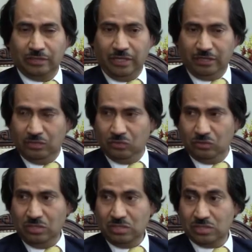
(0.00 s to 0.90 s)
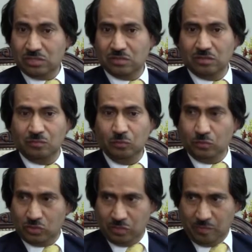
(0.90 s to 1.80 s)
get into this
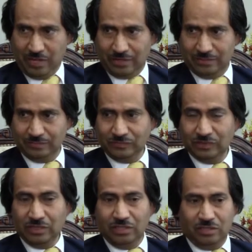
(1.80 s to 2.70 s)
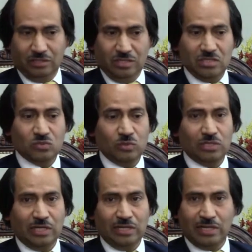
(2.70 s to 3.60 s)
bulldozer pack. Mm-hmm. This
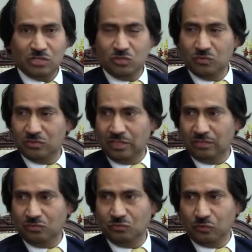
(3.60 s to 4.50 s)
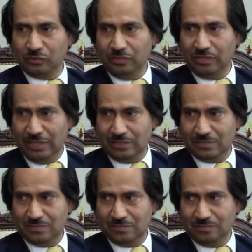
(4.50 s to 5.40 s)
will last you 10 to 14
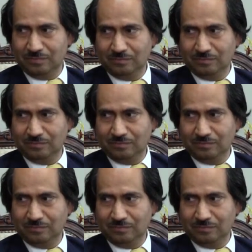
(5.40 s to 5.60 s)
days.